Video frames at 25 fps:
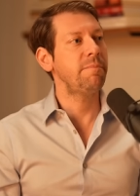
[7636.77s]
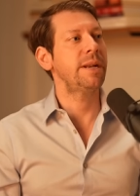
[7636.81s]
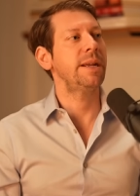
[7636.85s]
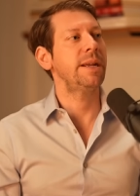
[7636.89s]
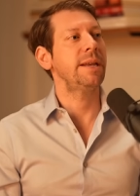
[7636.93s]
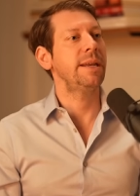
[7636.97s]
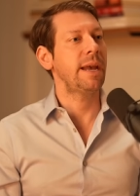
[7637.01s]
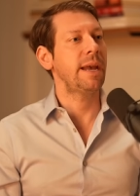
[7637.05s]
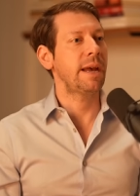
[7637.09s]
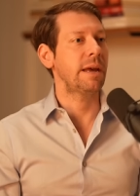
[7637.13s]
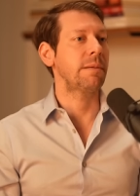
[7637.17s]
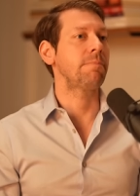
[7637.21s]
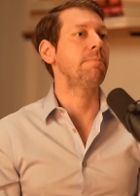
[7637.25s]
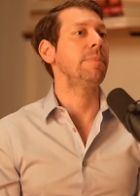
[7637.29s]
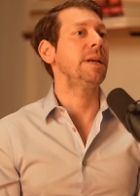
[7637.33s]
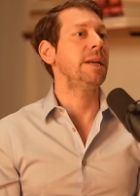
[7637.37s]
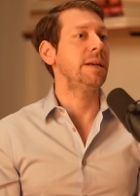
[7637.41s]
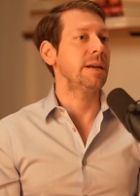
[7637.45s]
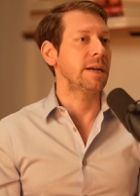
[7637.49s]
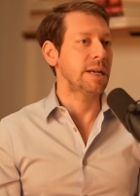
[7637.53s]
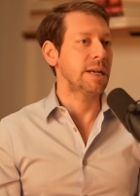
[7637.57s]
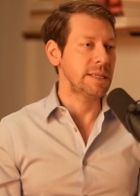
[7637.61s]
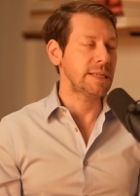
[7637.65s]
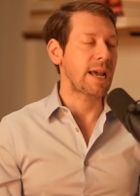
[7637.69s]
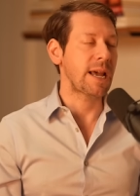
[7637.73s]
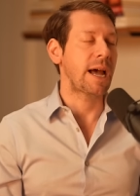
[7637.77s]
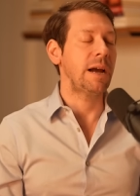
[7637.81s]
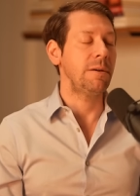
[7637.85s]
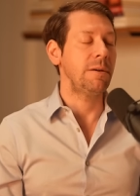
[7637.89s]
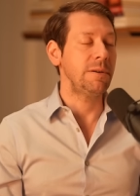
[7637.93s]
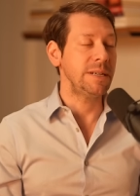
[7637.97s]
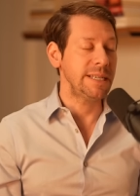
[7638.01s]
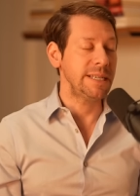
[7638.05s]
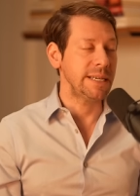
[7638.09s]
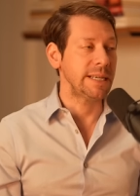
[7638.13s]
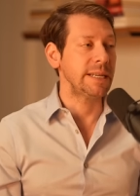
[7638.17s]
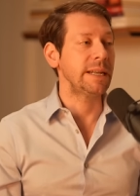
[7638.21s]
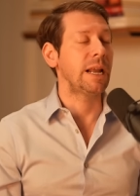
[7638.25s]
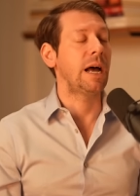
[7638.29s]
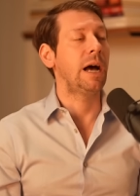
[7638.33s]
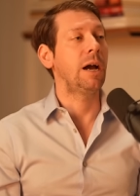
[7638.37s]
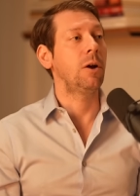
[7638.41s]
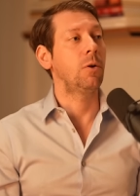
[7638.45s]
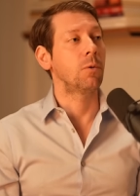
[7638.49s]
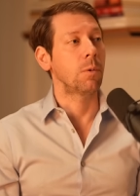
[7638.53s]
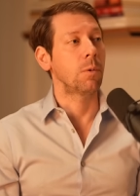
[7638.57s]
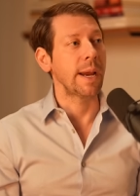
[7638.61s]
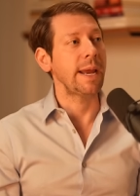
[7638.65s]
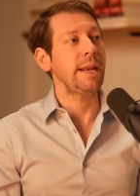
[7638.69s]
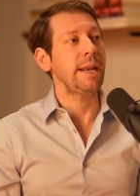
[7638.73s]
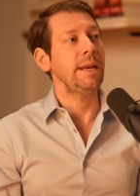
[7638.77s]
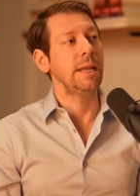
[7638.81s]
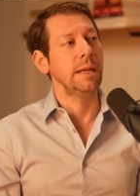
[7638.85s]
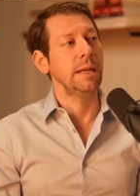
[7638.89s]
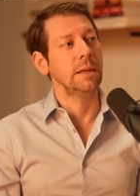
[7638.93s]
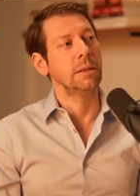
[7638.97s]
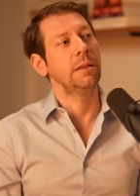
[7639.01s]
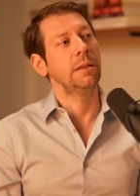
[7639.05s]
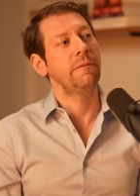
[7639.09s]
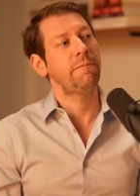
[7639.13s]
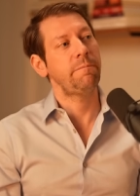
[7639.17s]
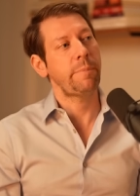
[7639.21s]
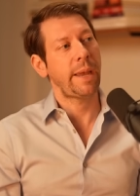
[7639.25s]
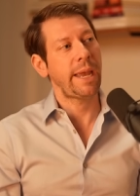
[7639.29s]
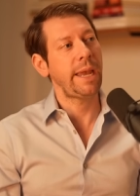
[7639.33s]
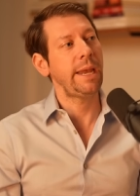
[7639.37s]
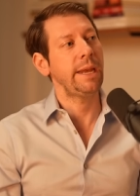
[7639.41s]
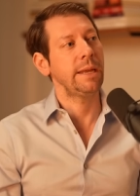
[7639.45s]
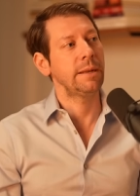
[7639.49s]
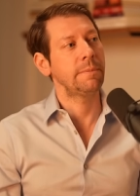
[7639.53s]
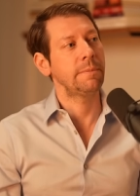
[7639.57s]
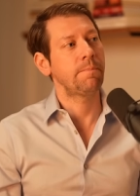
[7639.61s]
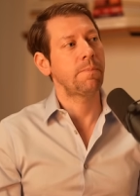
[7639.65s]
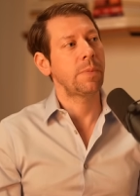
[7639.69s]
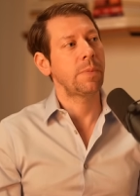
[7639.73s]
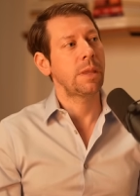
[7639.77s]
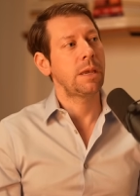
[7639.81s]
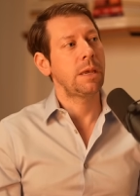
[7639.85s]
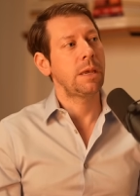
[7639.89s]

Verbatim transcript: but again because I was in a great deal of pain.